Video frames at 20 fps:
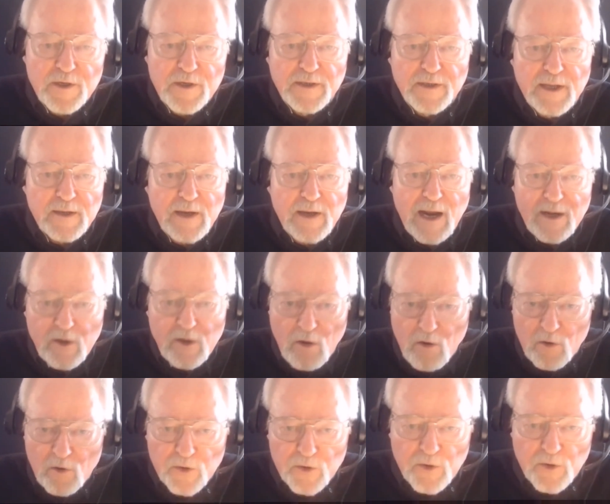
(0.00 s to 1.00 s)
And then I
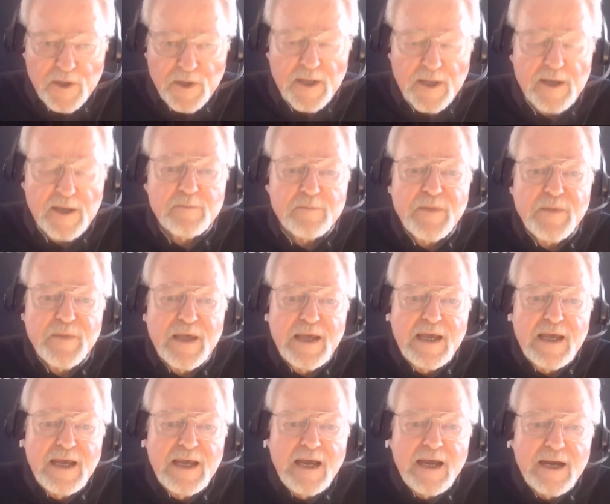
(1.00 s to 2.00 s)
called on them
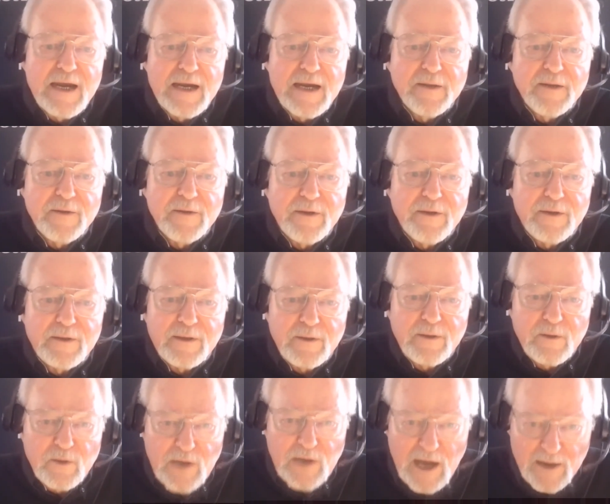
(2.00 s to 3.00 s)
and
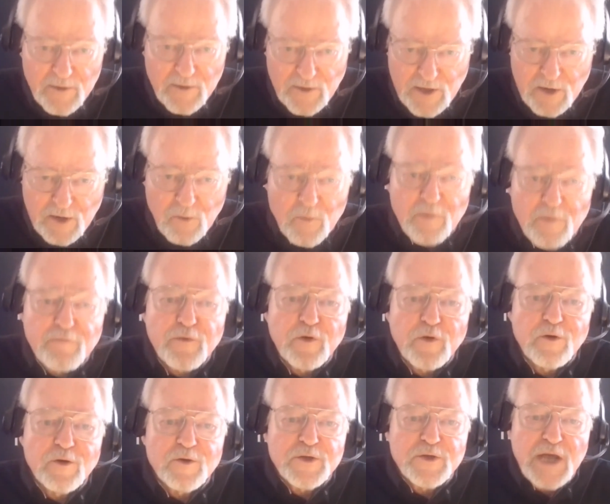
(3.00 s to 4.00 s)
got their
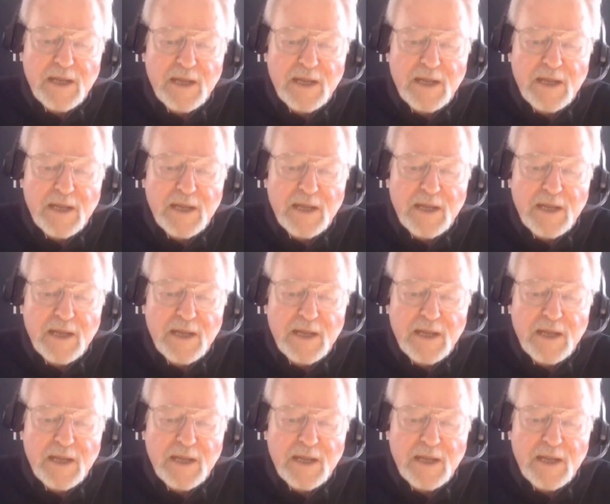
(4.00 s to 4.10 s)
referrals.